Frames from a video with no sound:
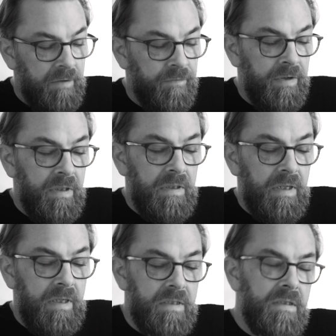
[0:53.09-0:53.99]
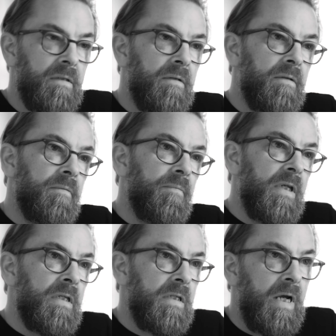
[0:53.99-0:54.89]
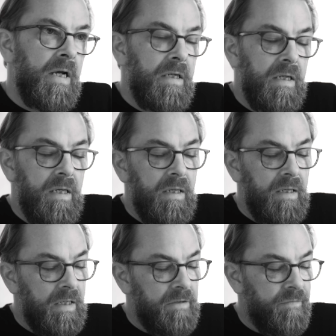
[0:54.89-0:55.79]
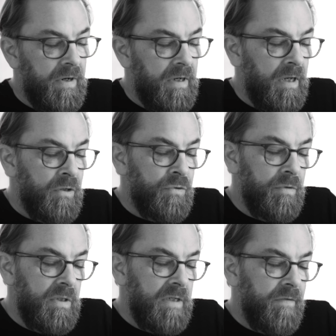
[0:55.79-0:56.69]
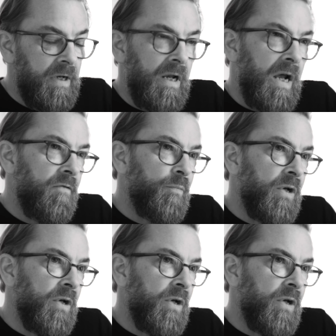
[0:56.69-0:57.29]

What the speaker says: I feel that it's light. It's very intuitive, and it kind of